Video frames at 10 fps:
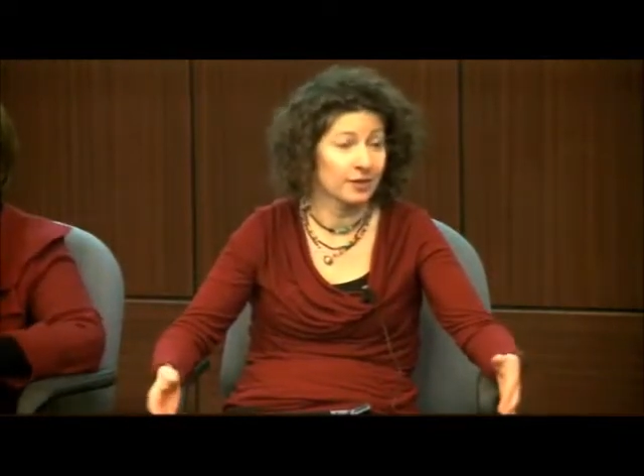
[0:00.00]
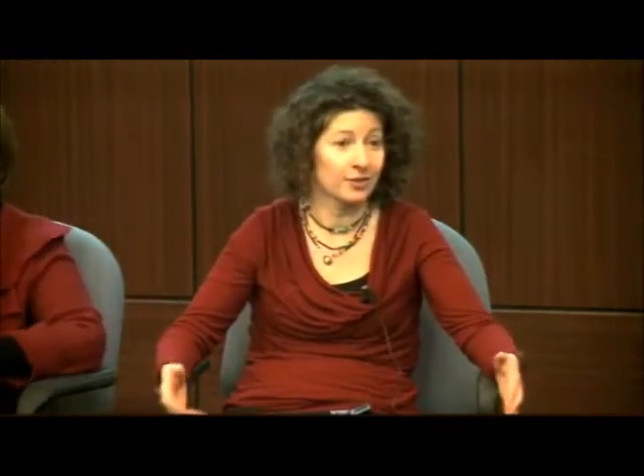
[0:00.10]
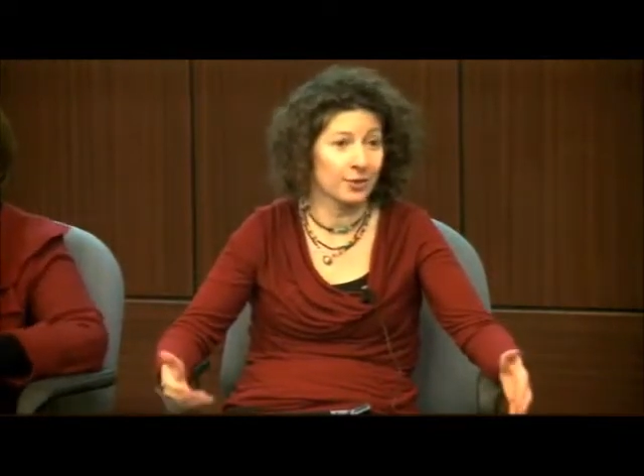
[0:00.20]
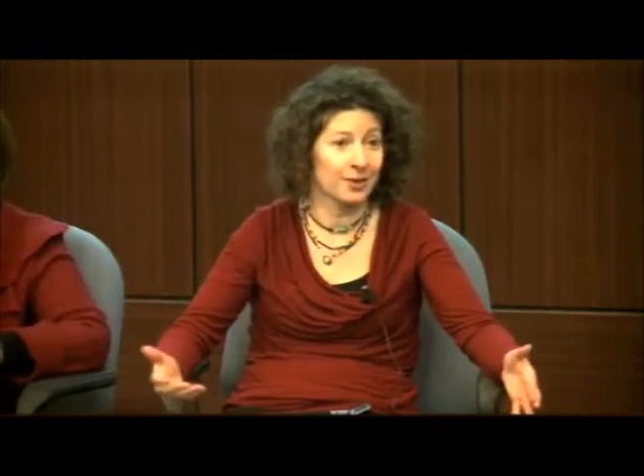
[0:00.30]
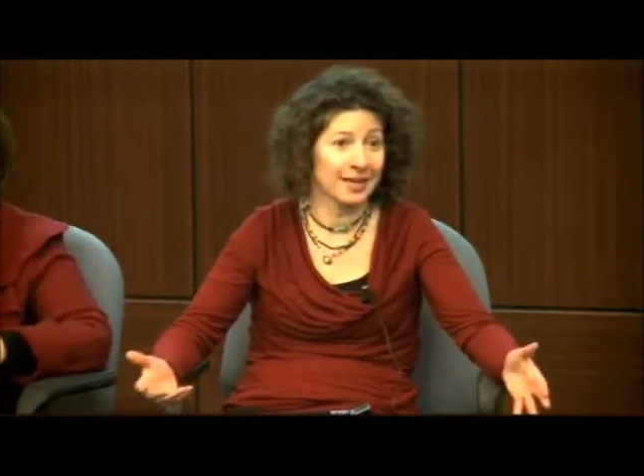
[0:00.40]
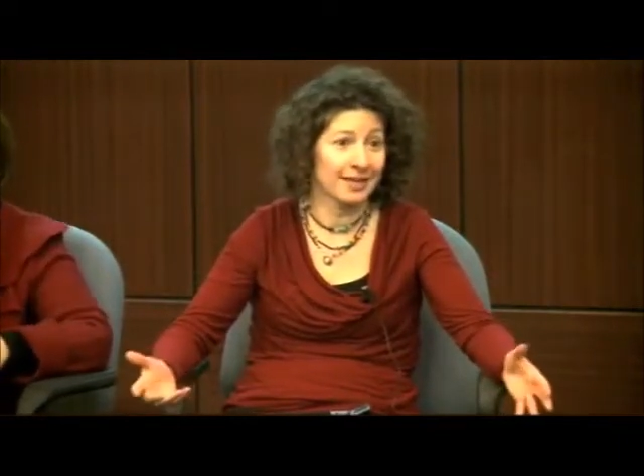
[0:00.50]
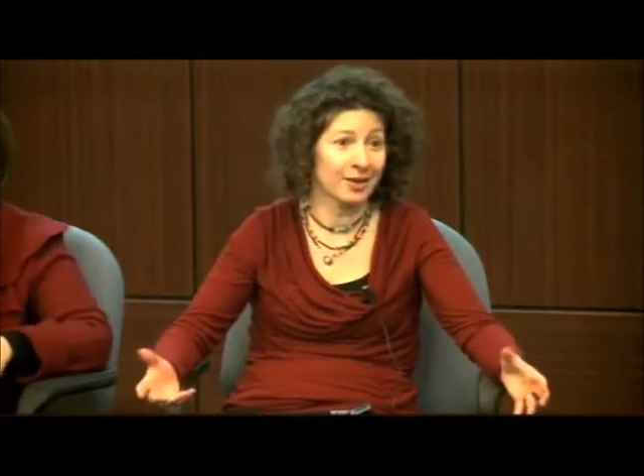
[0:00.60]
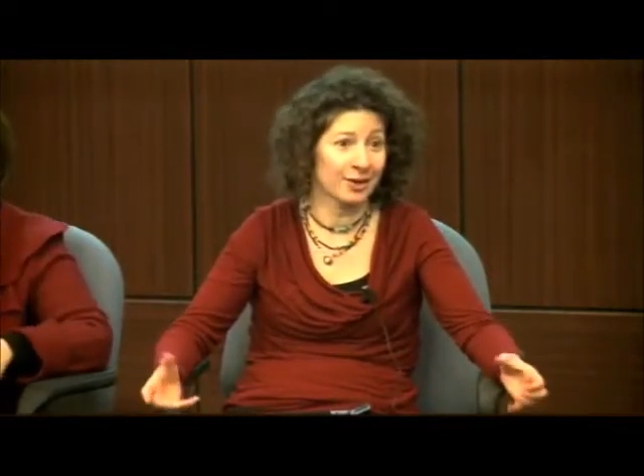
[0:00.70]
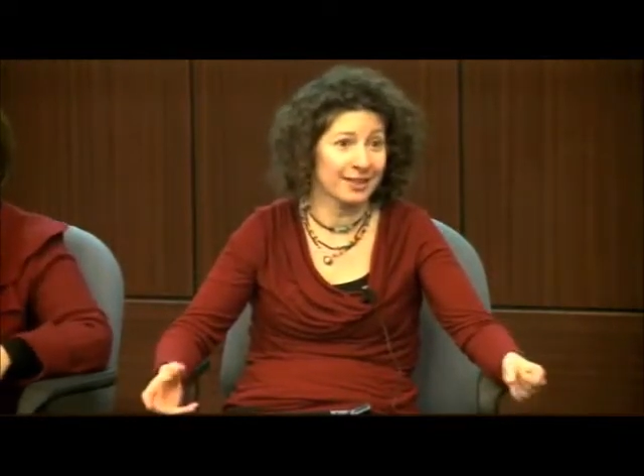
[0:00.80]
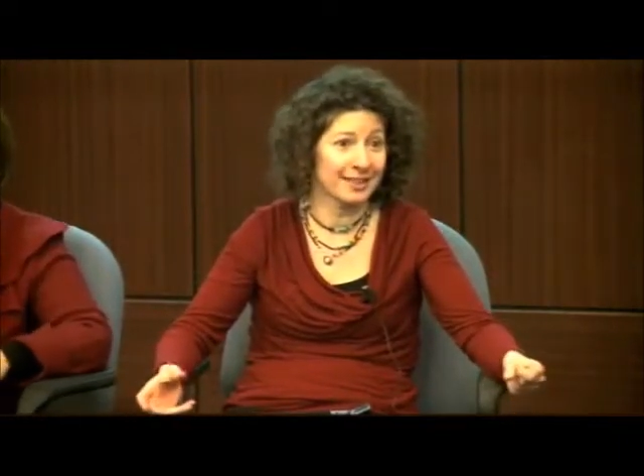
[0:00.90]
So again,
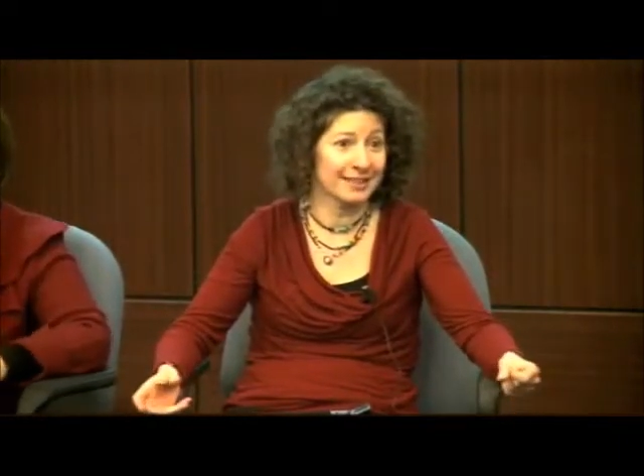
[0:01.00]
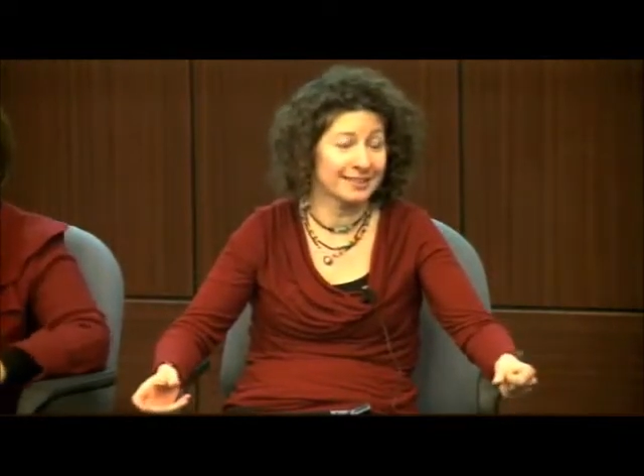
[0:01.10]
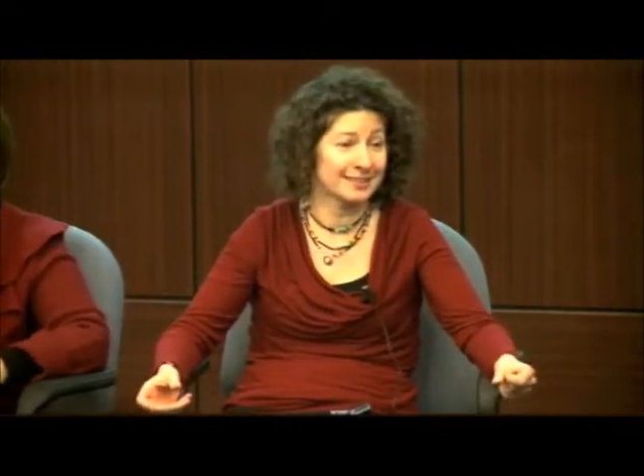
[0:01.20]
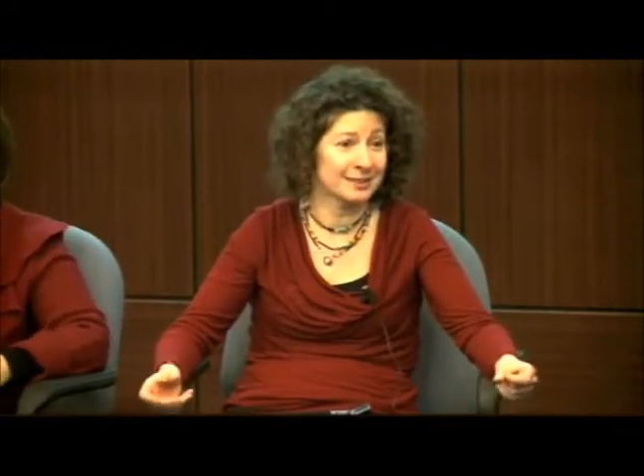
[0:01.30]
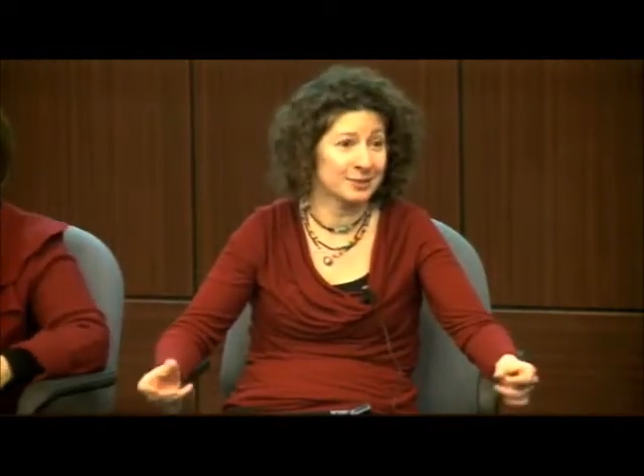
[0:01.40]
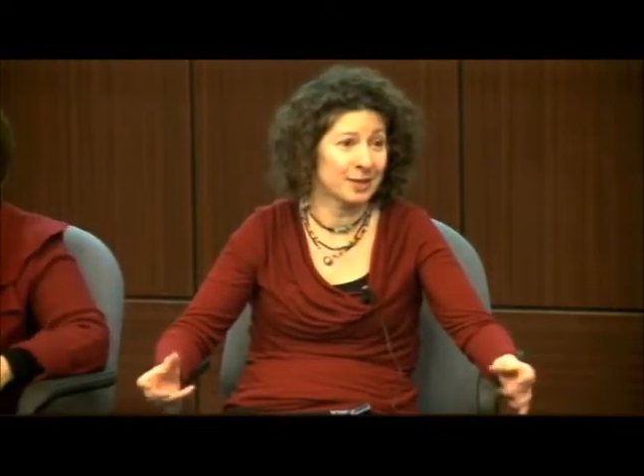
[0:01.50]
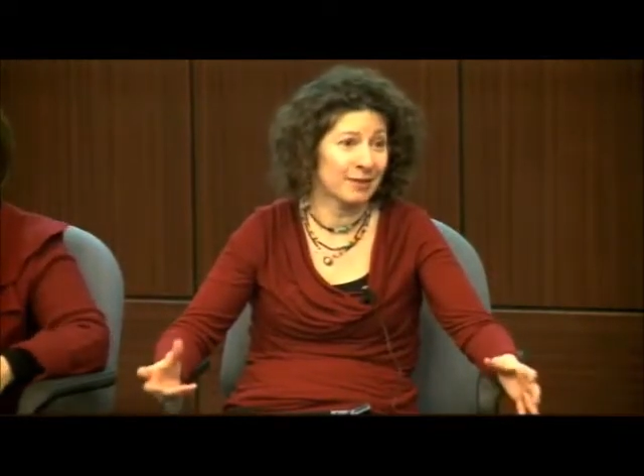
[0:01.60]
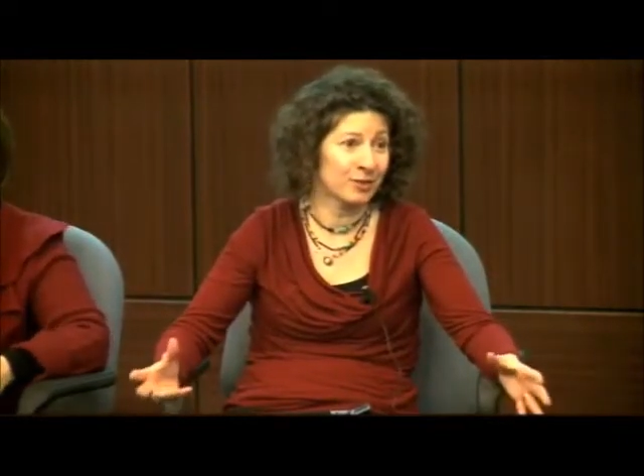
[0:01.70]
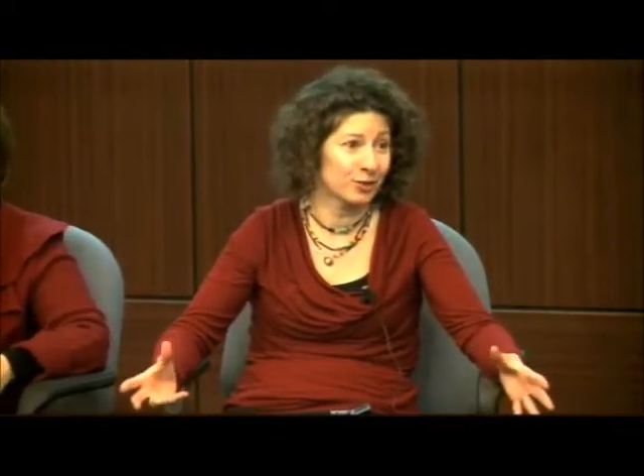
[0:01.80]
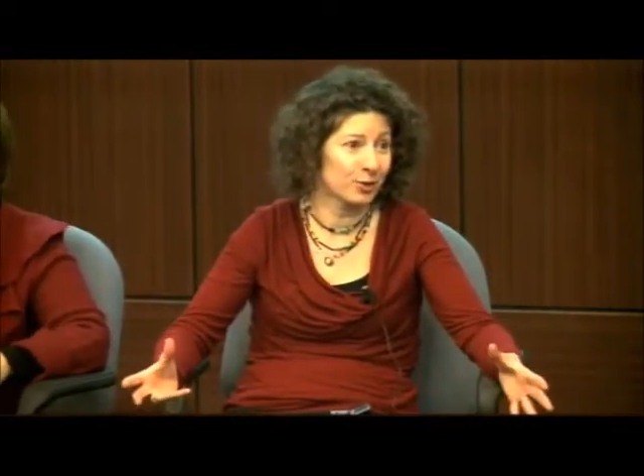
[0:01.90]
our kids
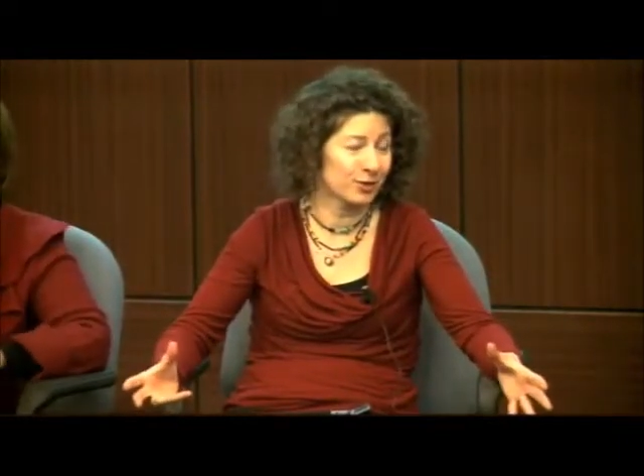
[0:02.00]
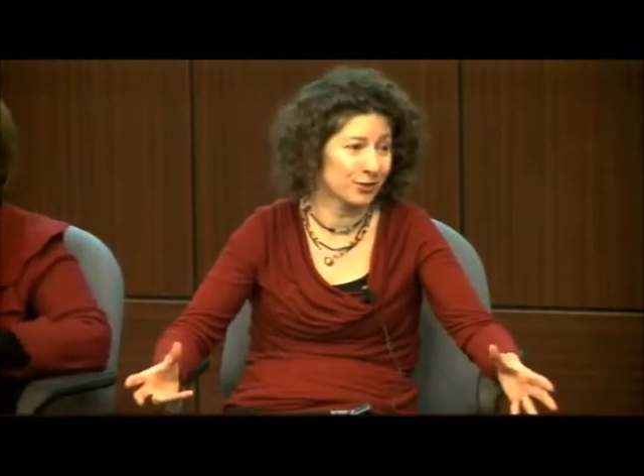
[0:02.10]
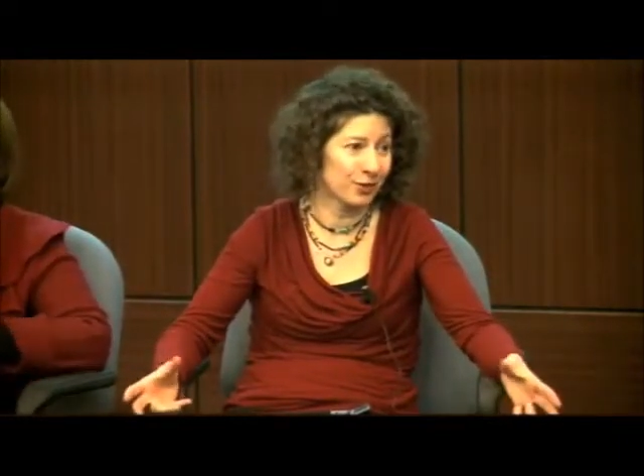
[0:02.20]
have a choice of